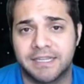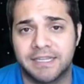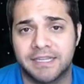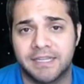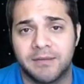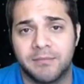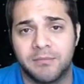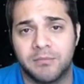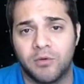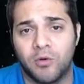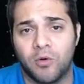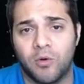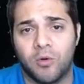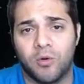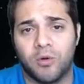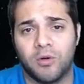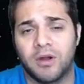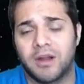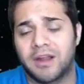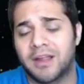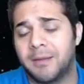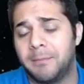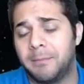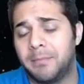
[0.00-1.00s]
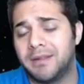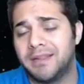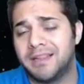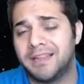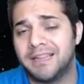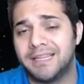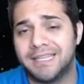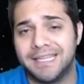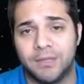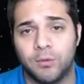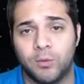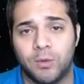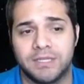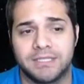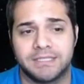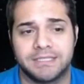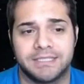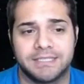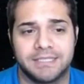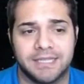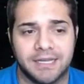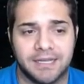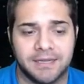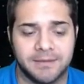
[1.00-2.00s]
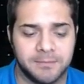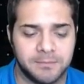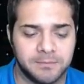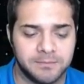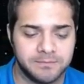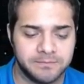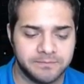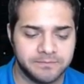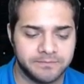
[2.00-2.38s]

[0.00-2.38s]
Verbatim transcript: in them or a complete waste of time?